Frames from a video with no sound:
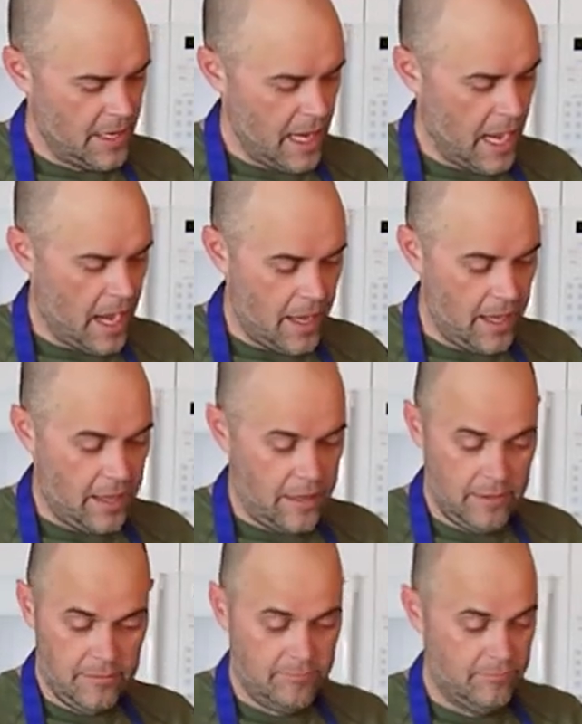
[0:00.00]

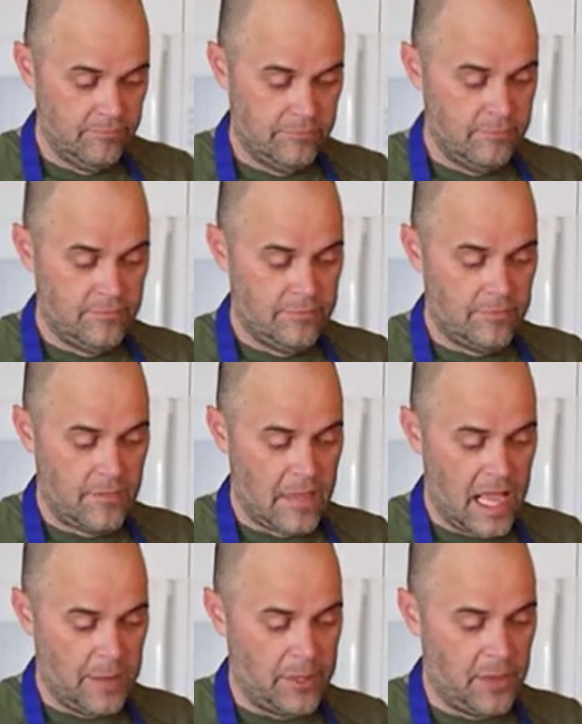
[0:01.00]
I
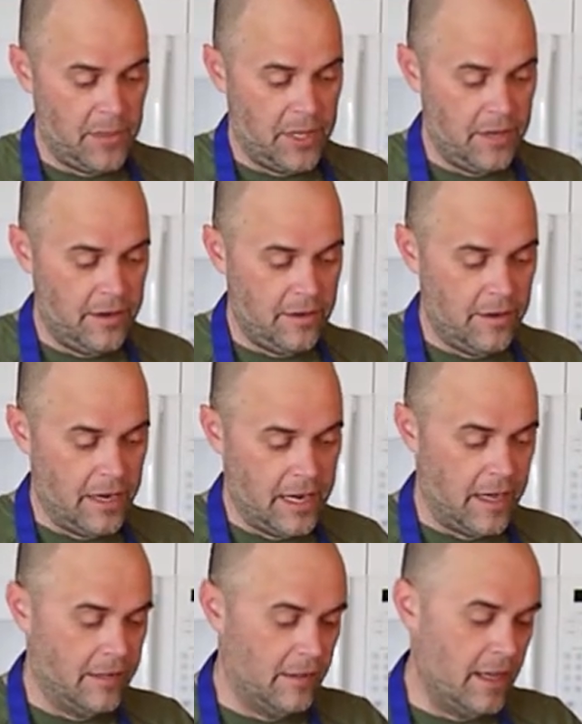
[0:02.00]
happen to be here and
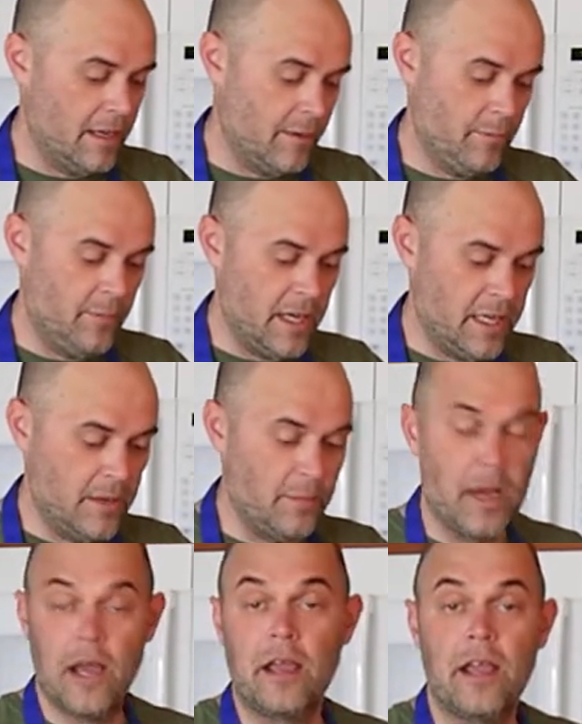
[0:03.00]
I like making
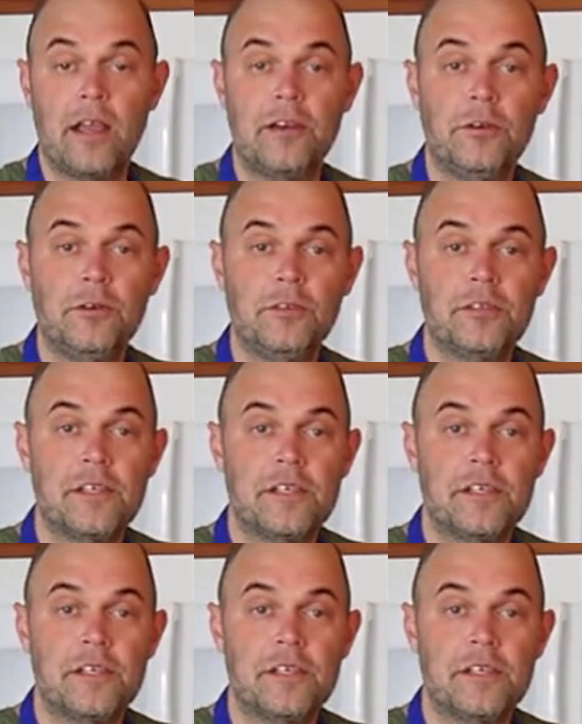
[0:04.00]
my egg noodles,